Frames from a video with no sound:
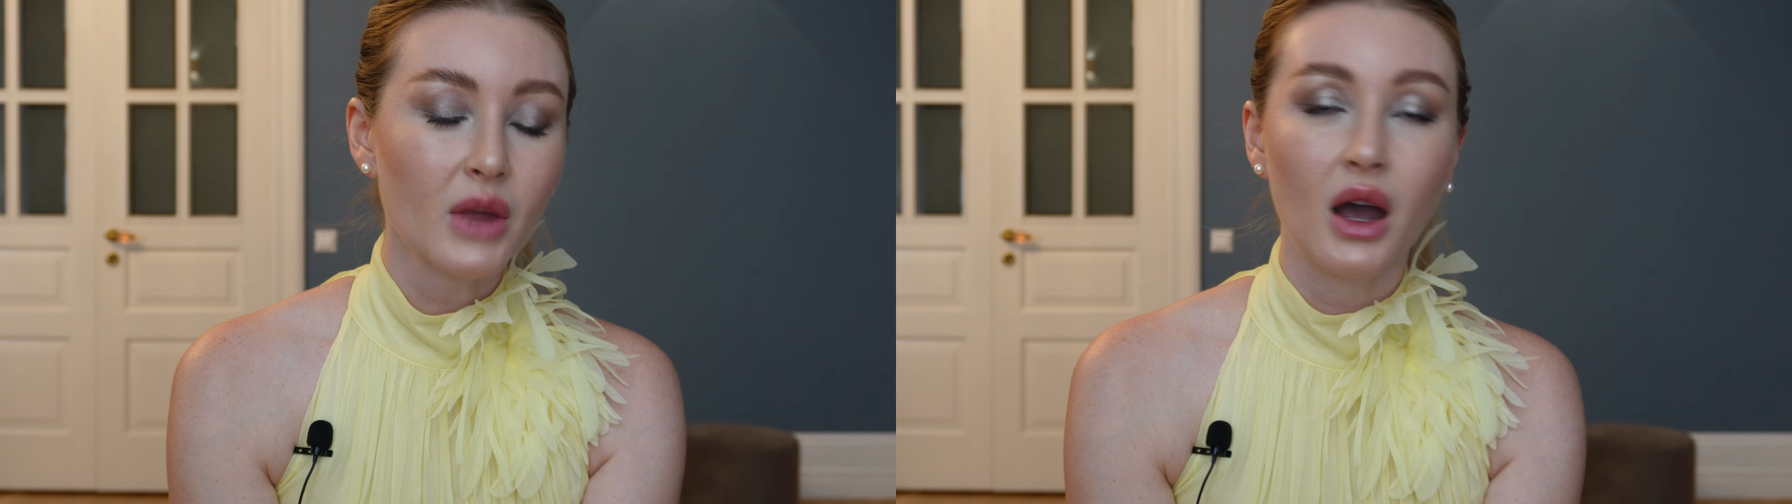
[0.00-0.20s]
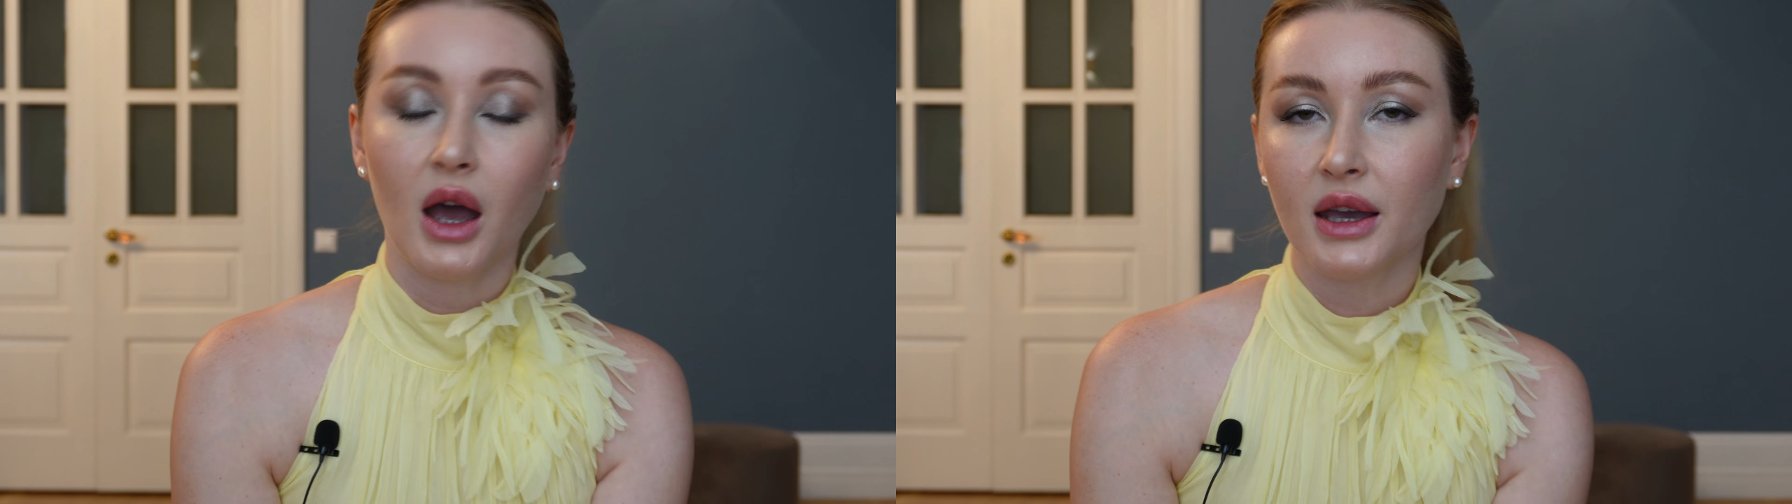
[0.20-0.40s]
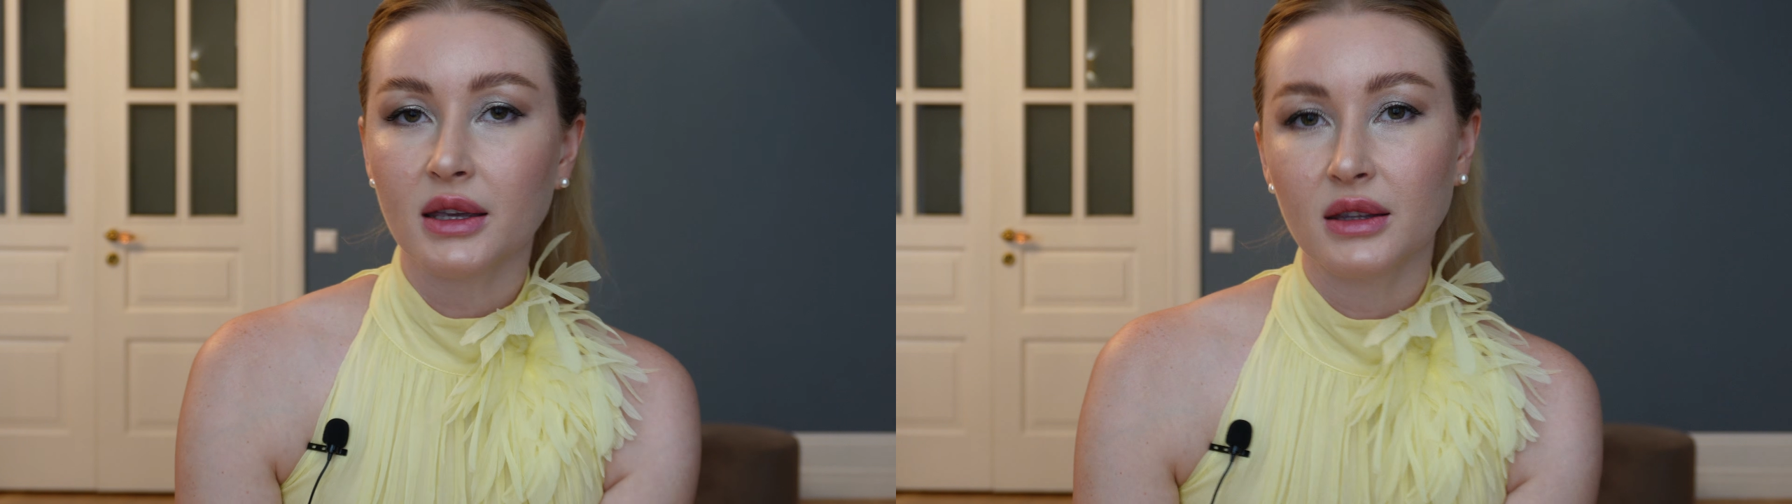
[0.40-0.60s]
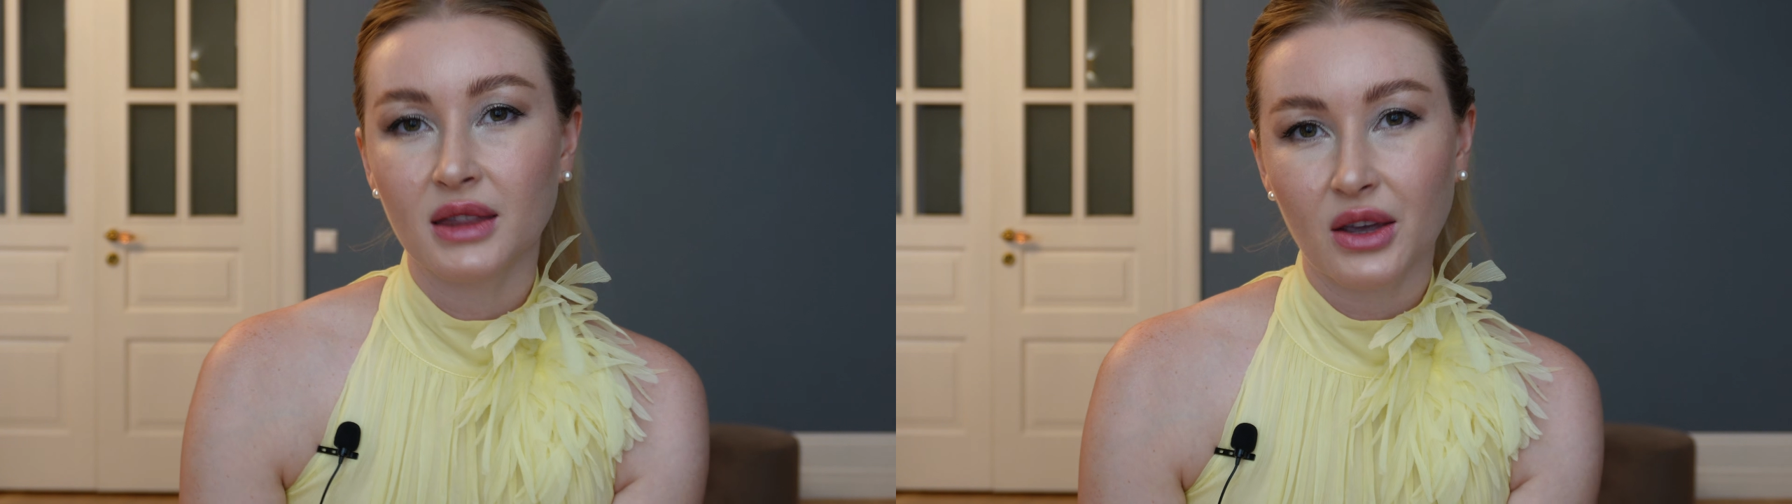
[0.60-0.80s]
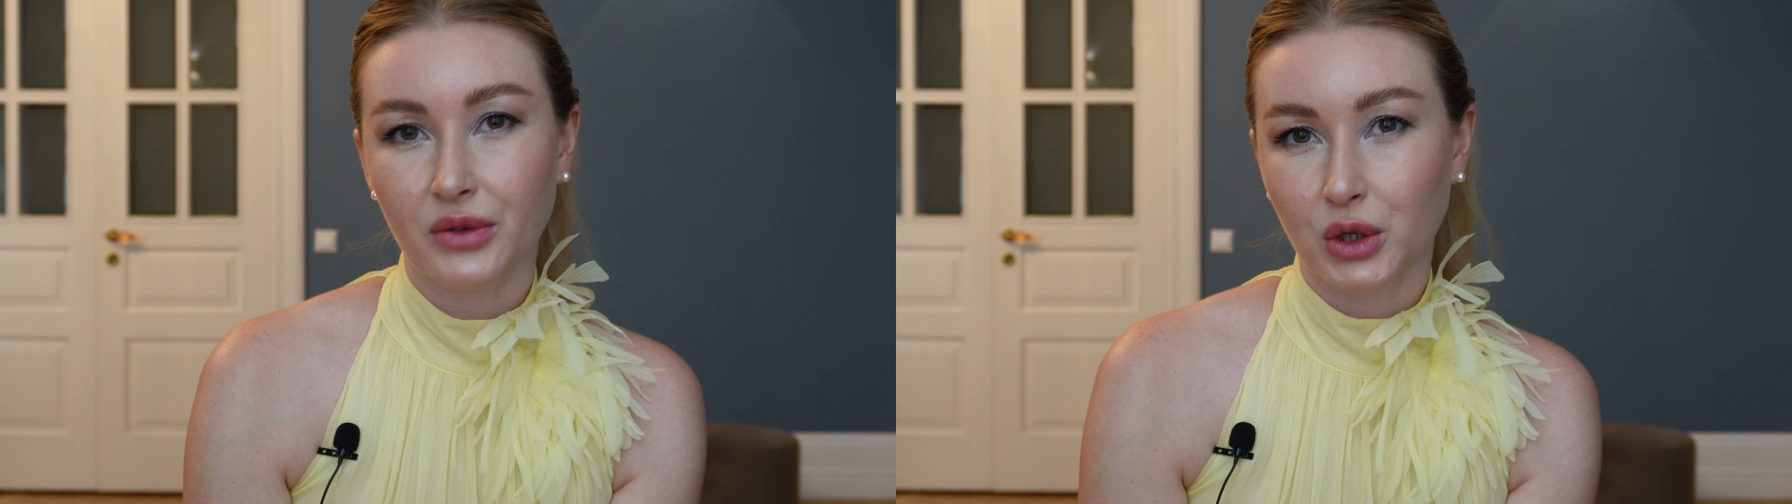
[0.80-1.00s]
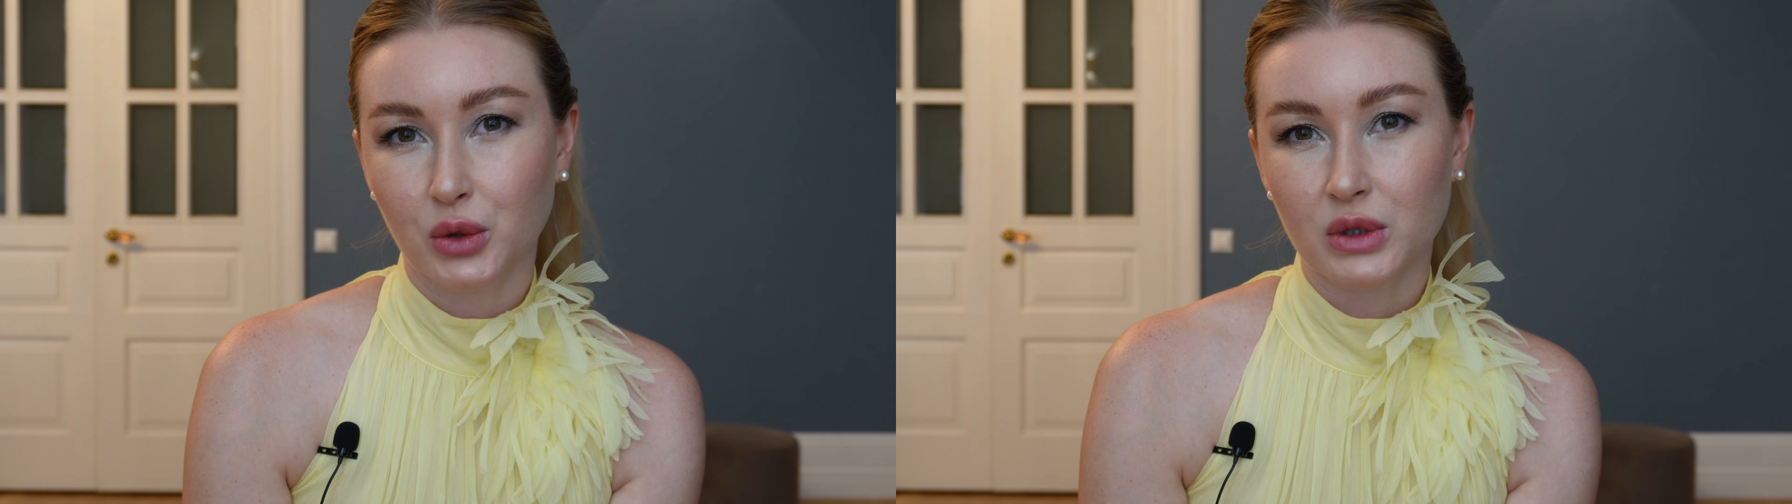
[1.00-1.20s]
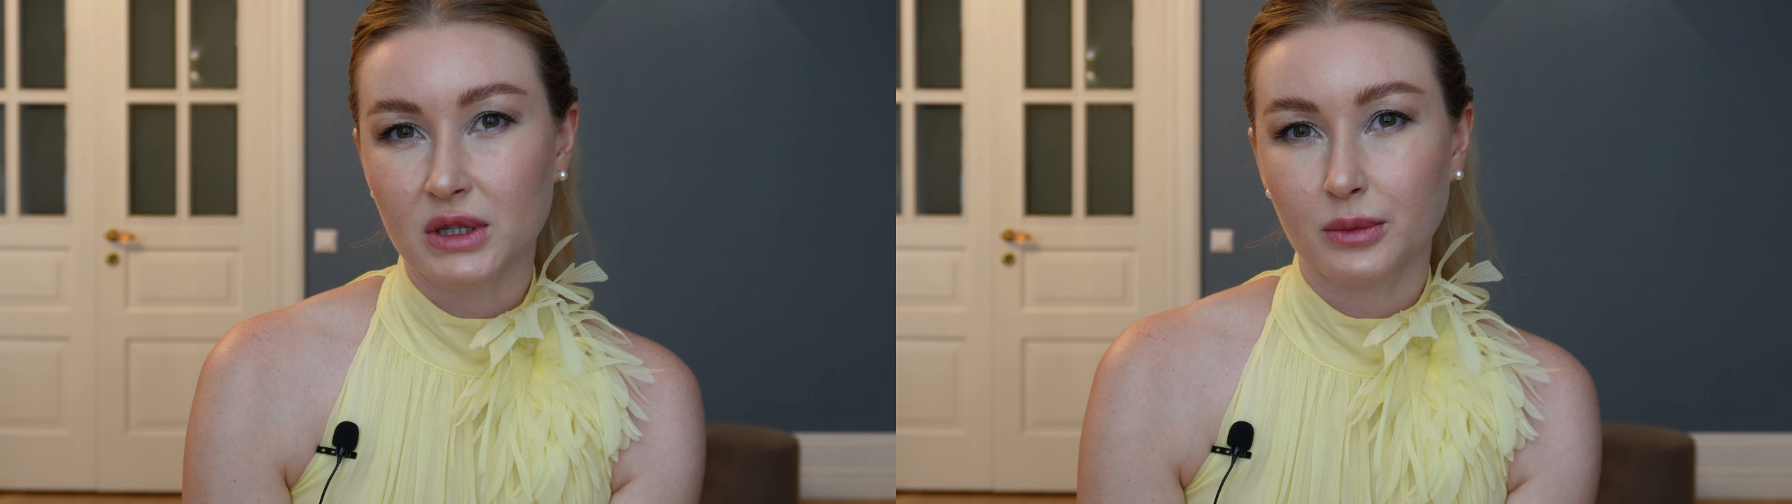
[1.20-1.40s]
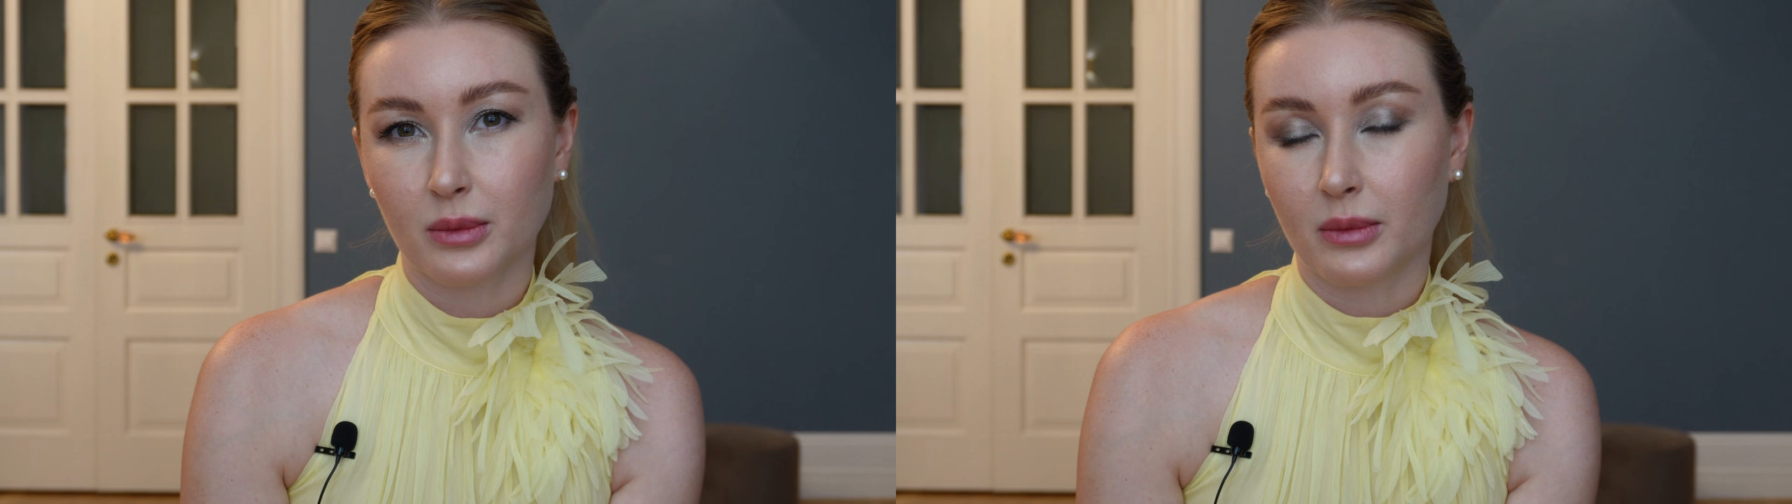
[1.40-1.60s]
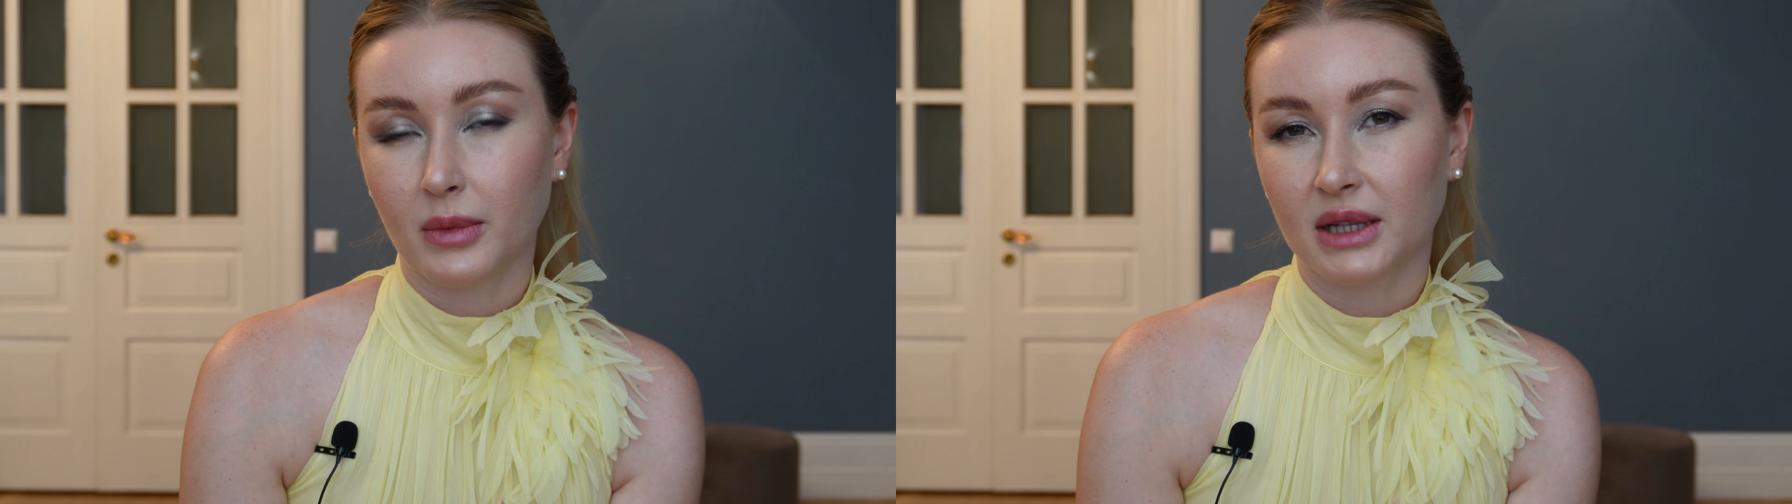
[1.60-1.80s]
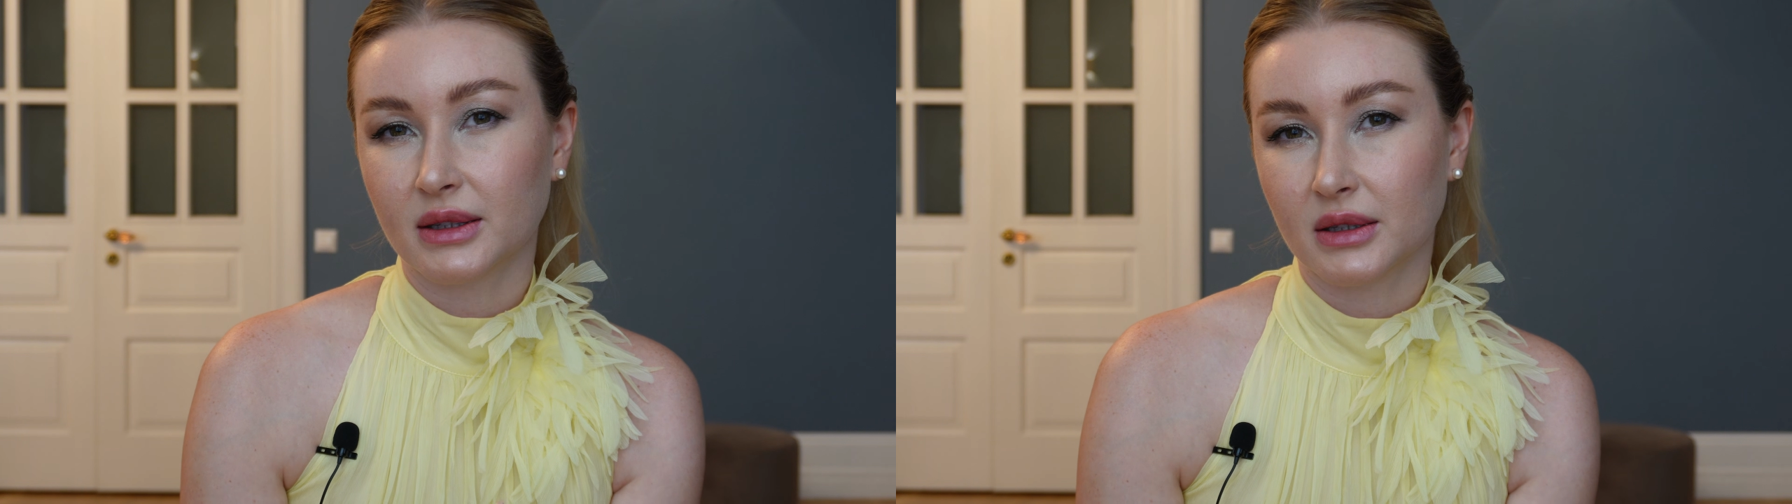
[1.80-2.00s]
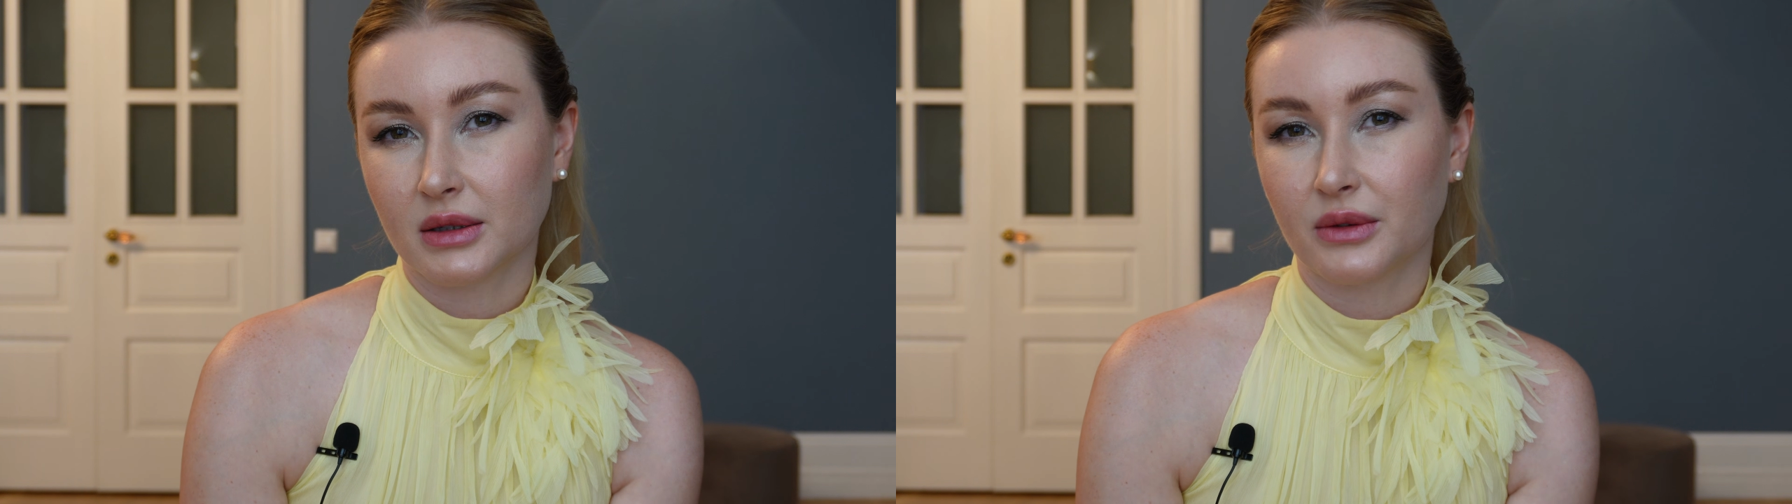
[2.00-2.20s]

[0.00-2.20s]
I never use matte